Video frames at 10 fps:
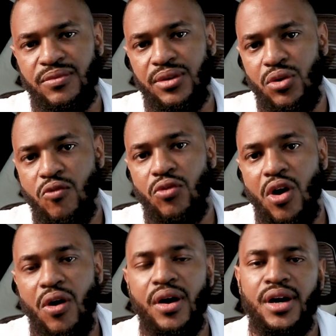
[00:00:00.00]
of the
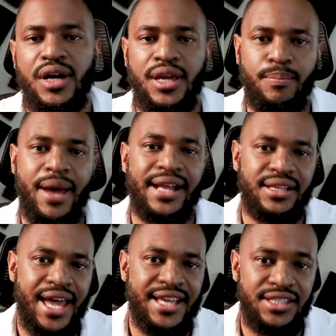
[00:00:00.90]
overall impact
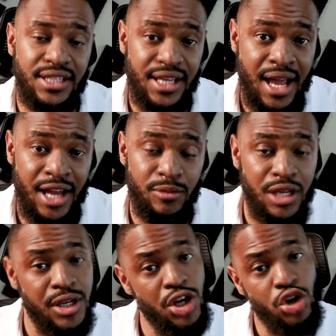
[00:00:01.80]
it has to the economy.